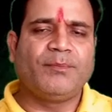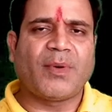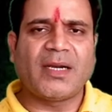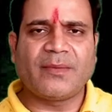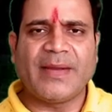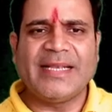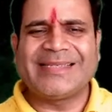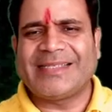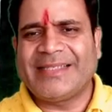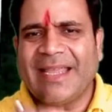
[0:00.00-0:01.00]
part
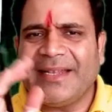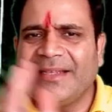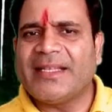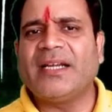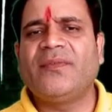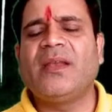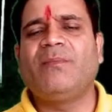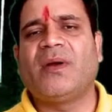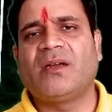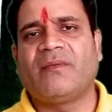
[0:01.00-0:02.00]
wise, then in that very
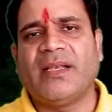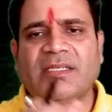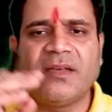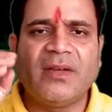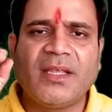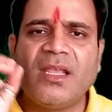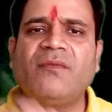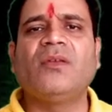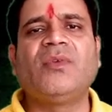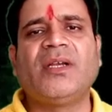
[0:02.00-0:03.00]
part wise I will
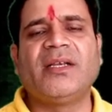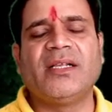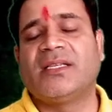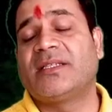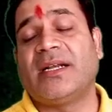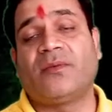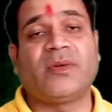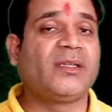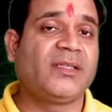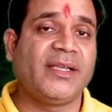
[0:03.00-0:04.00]
give you in details that
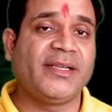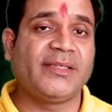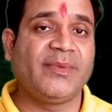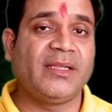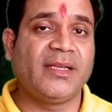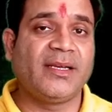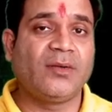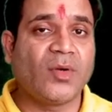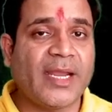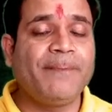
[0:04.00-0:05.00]
what the thing is be there.
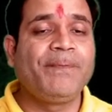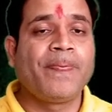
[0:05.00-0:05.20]
Okay,